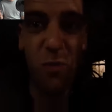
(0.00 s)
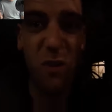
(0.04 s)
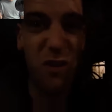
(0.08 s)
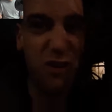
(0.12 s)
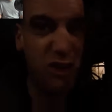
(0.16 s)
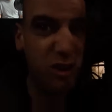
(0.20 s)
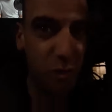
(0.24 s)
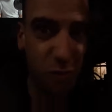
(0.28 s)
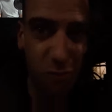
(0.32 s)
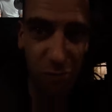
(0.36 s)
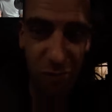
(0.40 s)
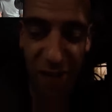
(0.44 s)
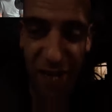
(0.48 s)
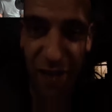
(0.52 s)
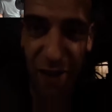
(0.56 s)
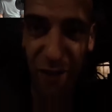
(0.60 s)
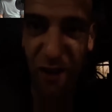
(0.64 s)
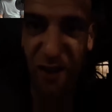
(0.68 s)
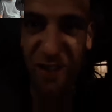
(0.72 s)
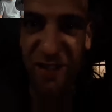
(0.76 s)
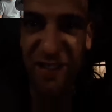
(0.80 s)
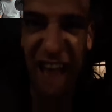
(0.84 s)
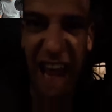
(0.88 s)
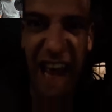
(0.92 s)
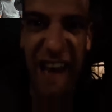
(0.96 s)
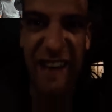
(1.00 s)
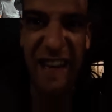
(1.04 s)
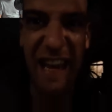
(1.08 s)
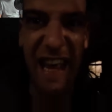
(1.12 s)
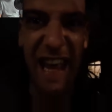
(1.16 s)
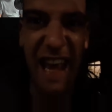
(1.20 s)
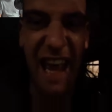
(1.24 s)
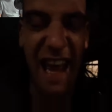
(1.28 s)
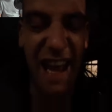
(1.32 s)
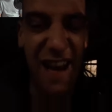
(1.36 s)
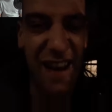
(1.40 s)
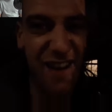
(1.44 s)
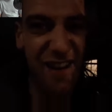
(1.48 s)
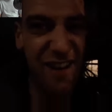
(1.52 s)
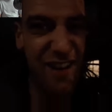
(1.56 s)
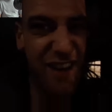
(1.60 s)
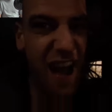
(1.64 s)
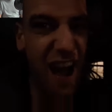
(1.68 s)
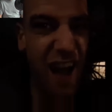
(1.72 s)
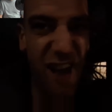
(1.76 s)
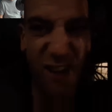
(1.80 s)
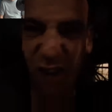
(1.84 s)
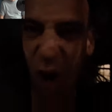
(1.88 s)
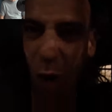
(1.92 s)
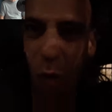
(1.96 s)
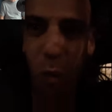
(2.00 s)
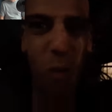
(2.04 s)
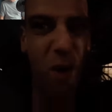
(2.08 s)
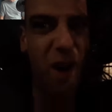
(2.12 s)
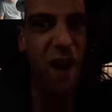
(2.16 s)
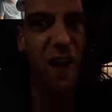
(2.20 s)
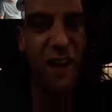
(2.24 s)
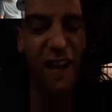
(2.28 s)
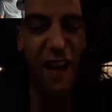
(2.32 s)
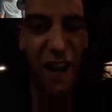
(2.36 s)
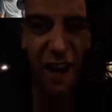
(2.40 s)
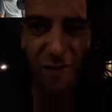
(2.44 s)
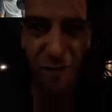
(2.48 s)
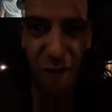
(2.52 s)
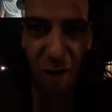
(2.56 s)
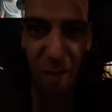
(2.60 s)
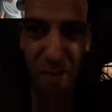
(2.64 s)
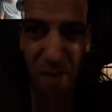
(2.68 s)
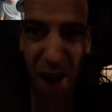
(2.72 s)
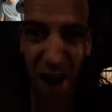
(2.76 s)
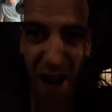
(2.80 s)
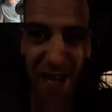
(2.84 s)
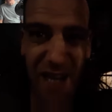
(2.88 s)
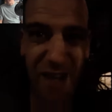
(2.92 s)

she doesn't really understand it. And I don't want to kind of remind her.